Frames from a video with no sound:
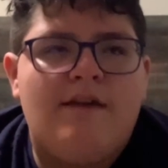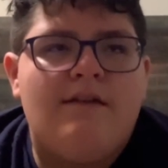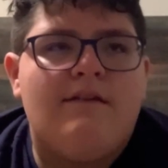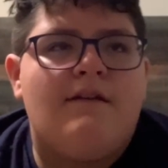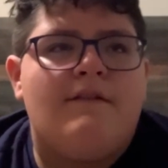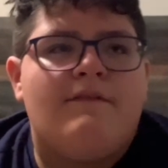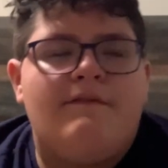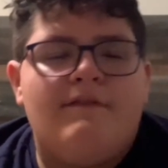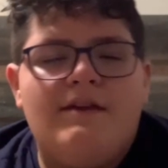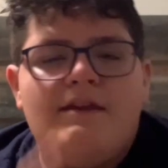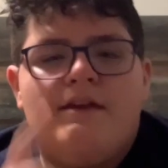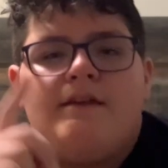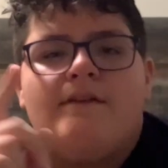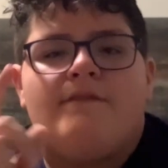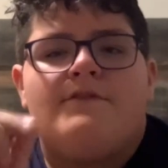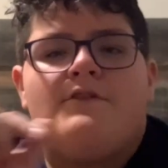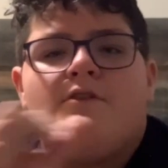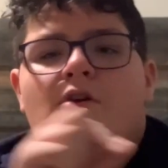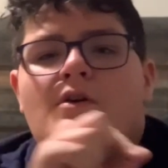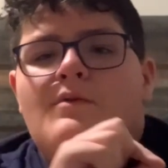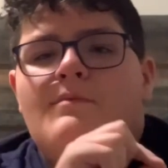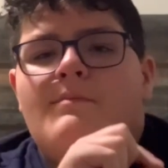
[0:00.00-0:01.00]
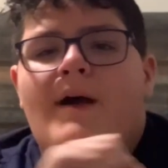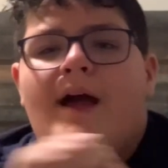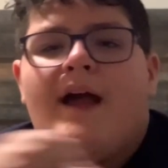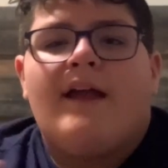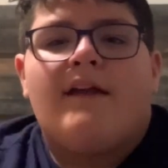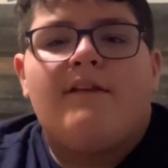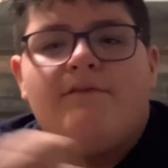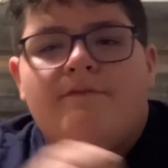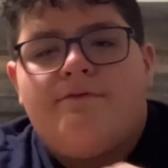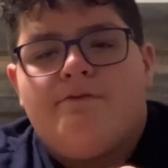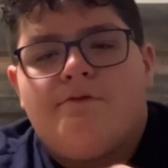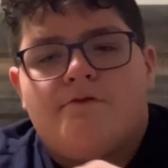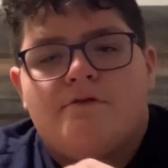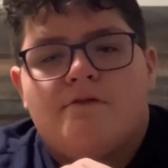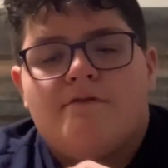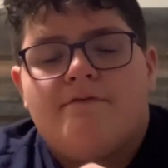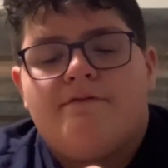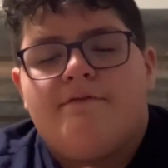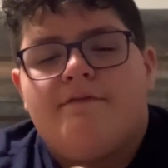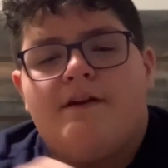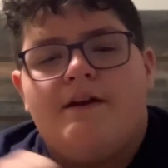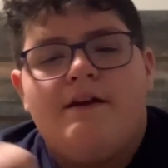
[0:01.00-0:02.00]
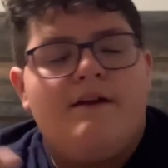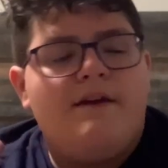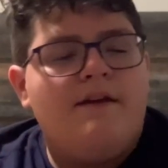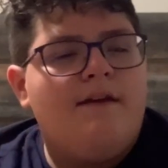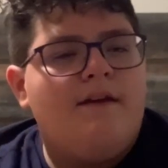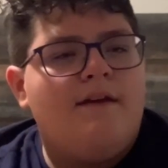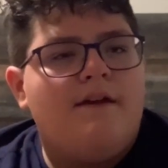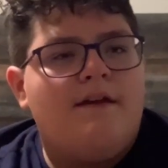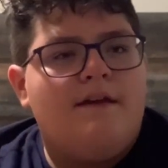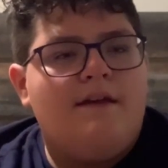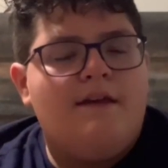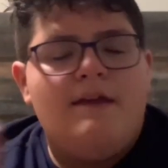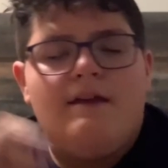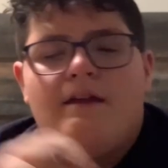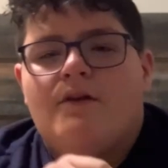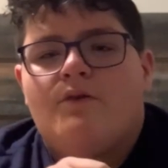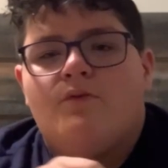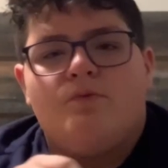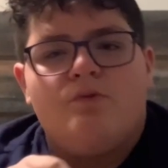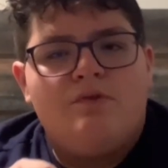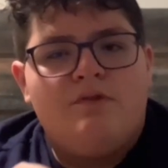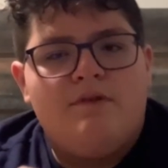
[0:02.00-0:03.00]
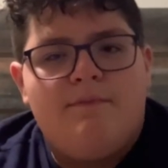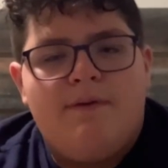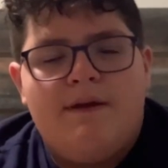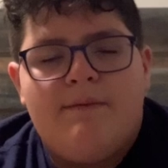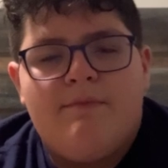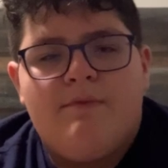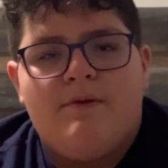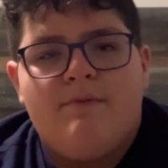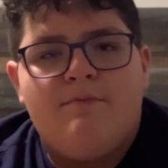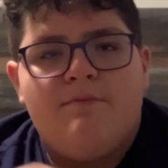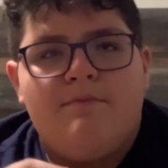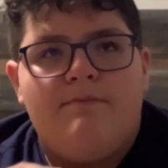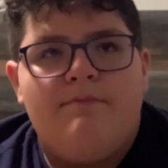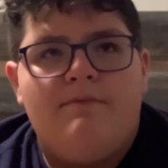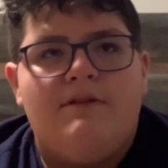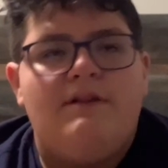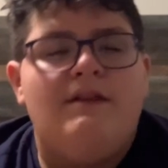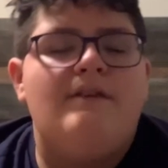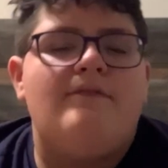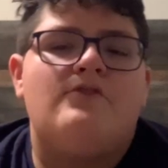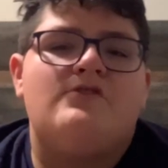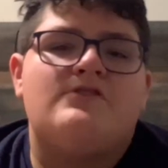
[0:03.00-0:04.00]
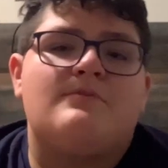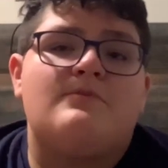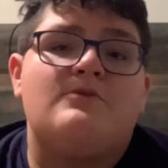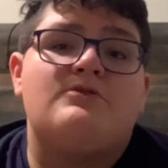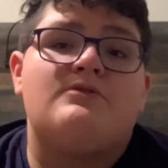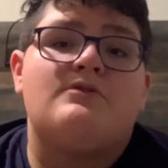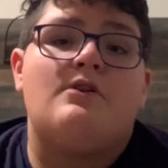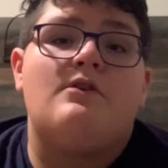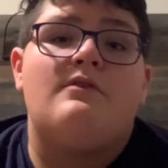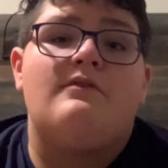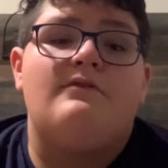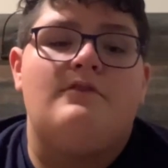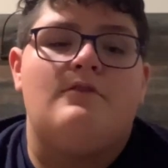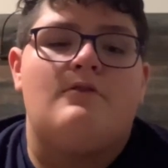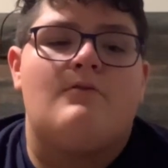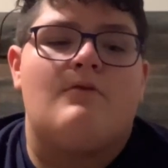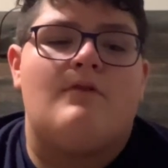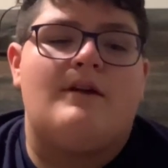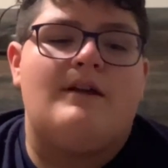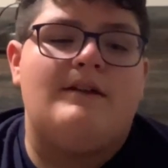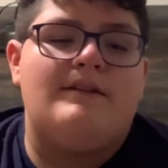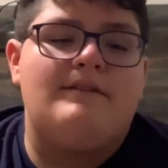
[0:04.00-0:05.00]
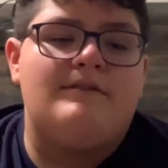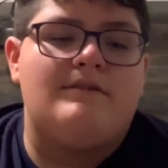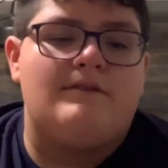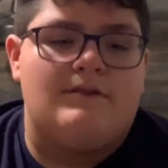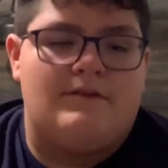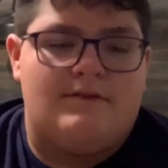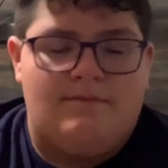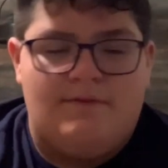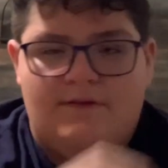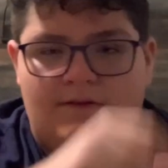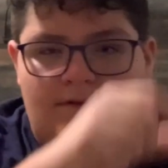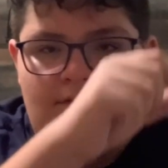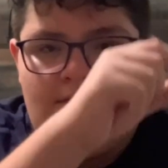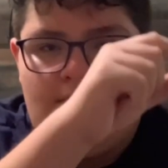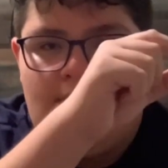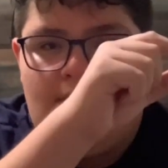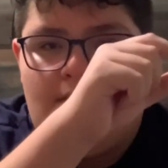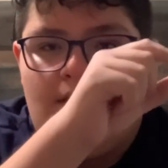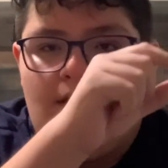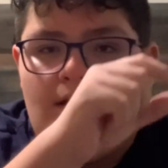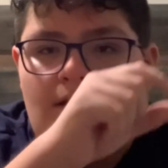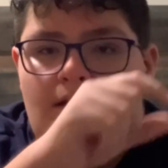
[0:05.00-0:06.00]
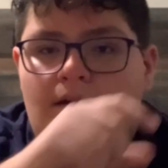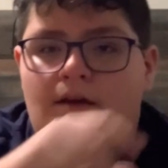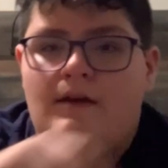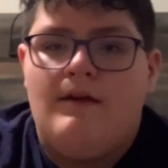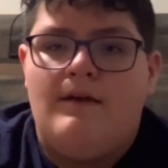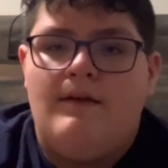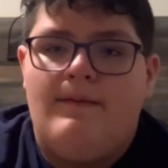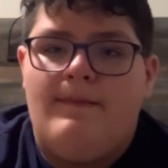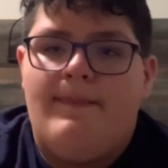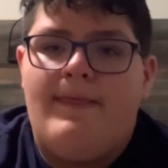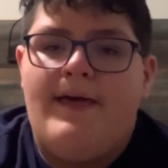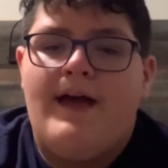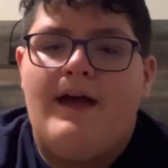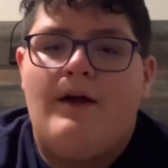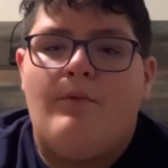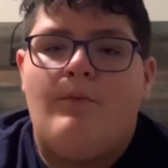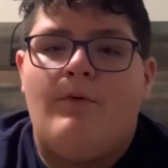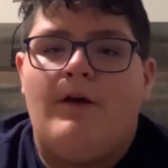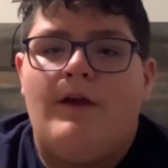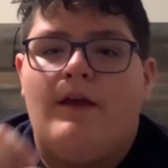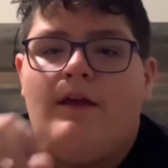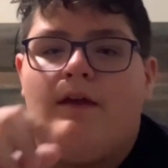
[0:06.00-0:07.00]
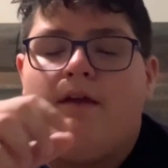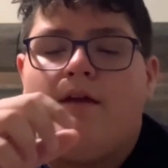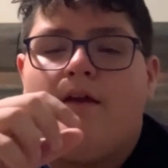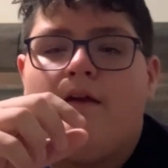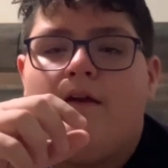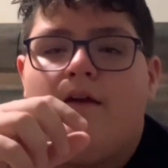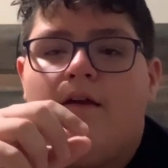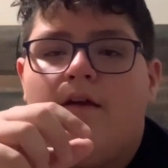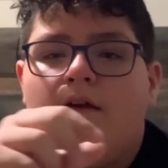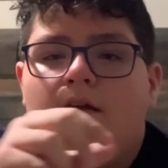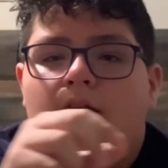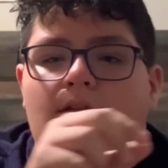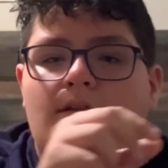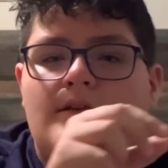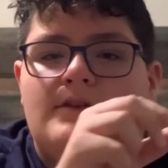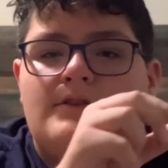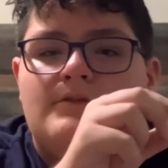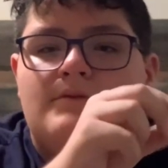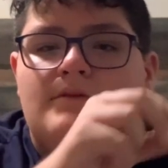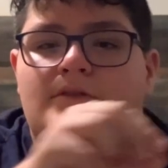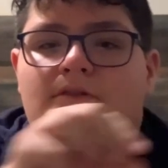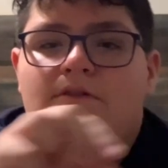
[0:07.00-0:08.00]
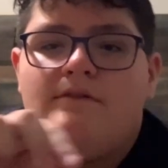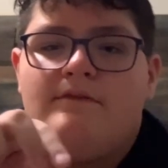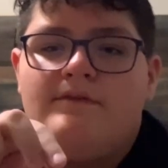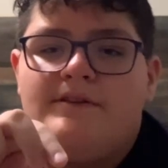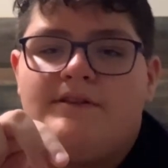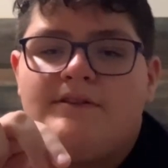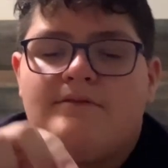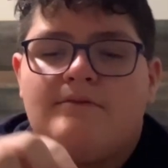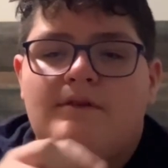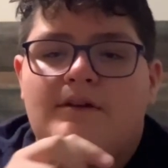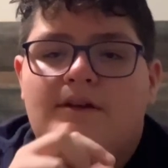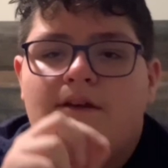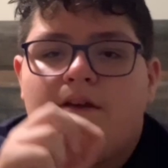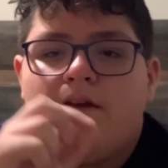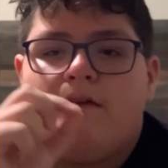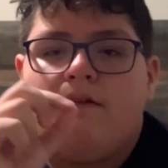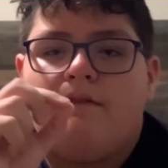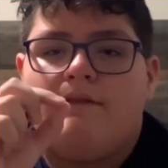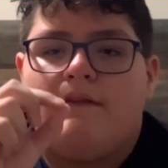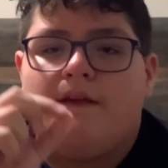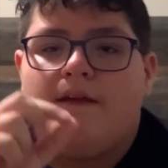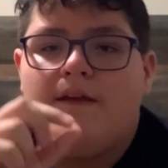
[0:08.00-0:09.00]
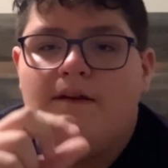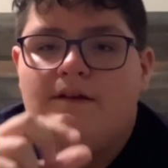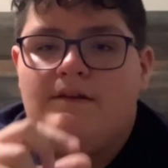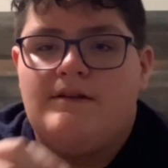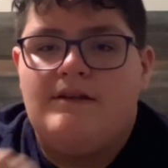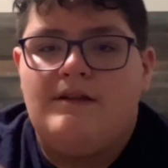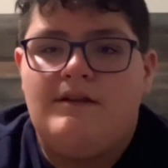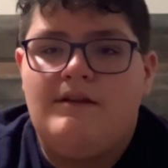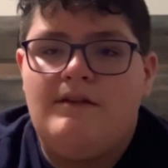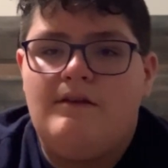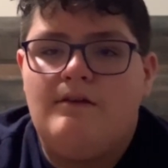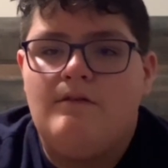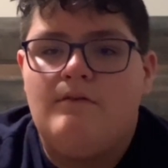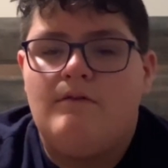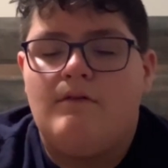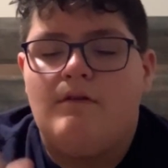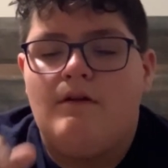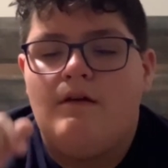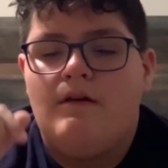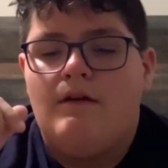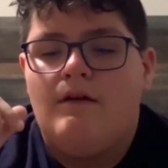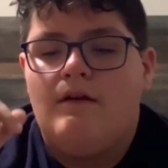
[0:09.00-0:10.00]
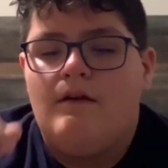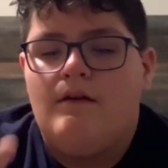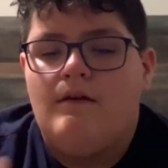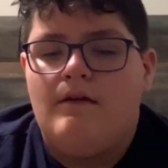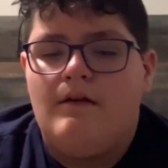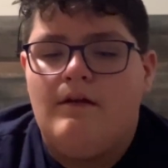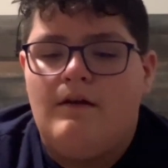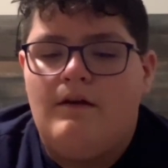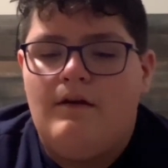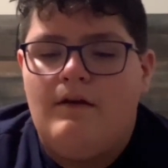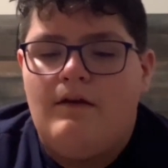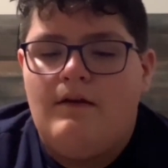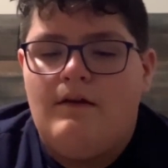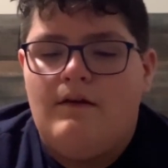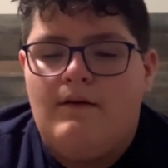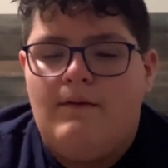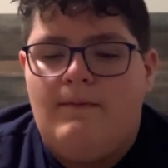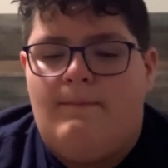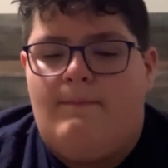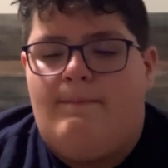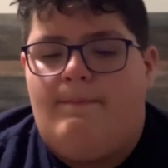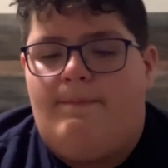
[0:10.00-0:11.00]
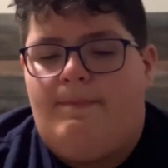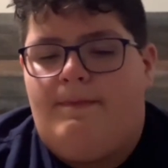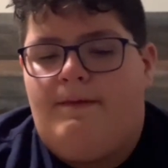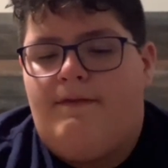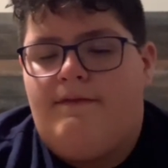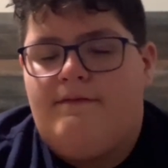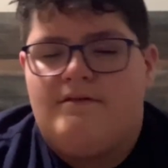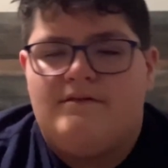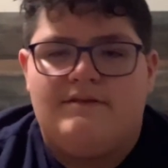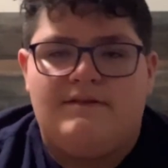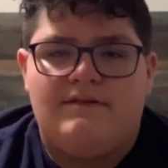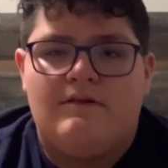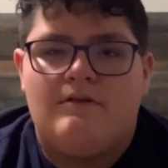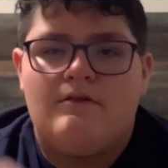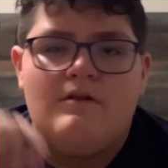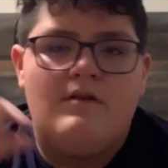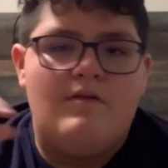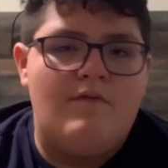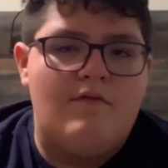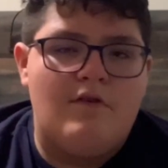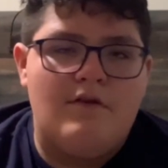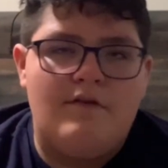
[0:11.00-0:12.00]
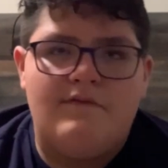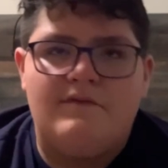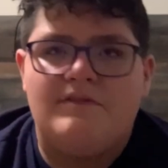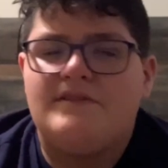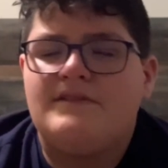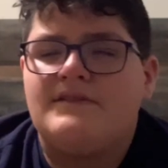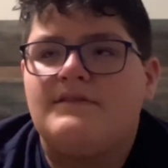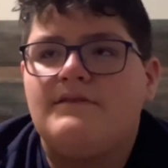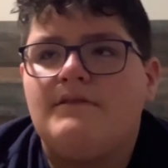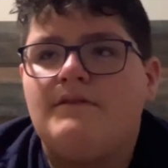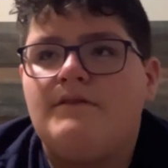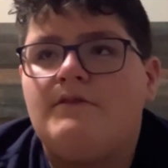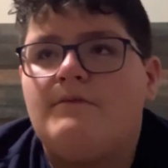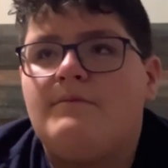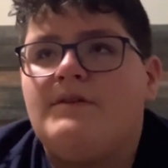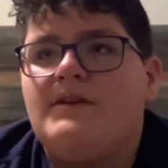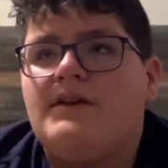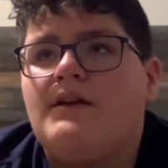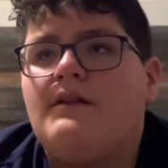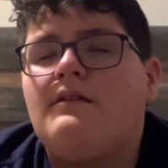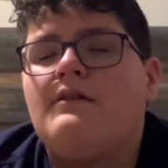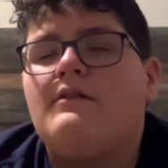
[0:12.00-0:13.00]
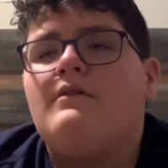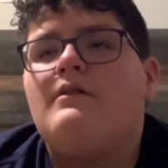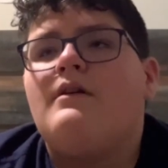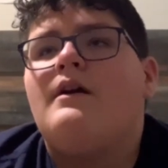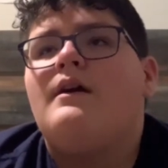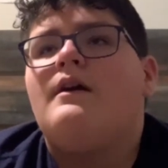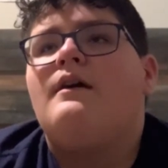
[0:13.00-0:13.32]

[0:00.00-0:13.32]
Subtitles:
think if you go back and forth, you can ruin the paper. I believe you're supposed to go with the grains. You're supposed to go like that way. They do a little this way, they continue, and then start over if it's still a little bit yellow.